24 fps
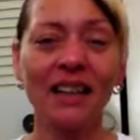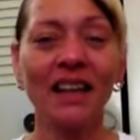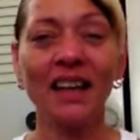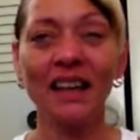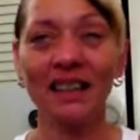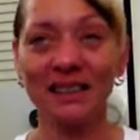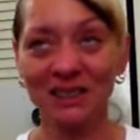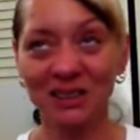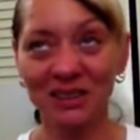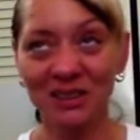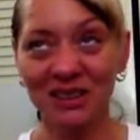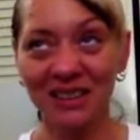
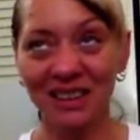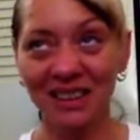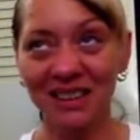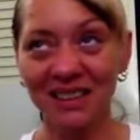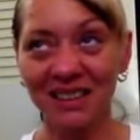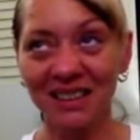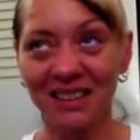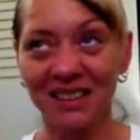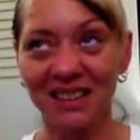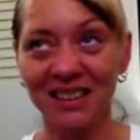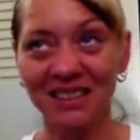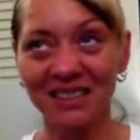
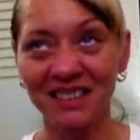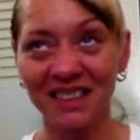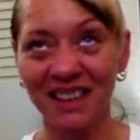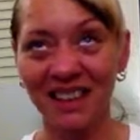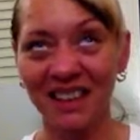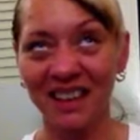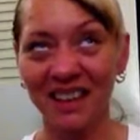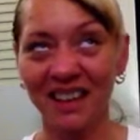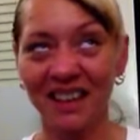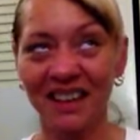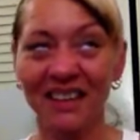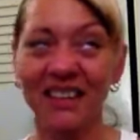exercising all
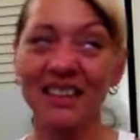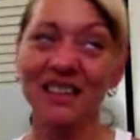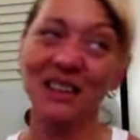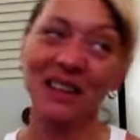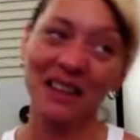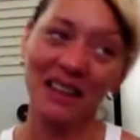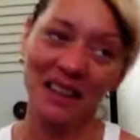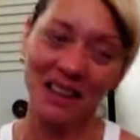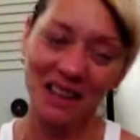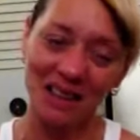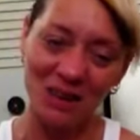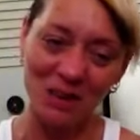day,
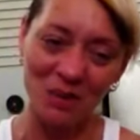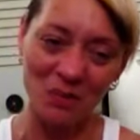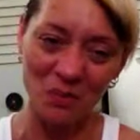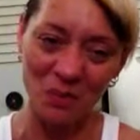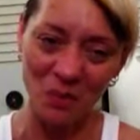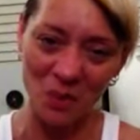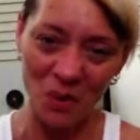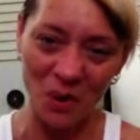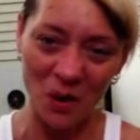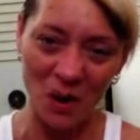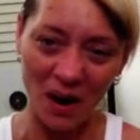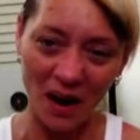cleaning some
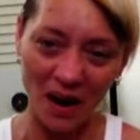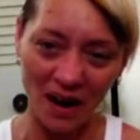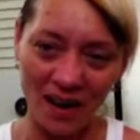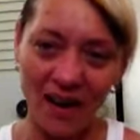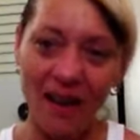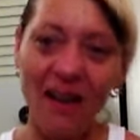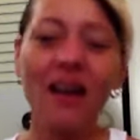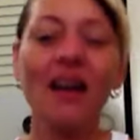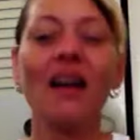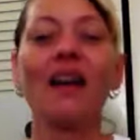more,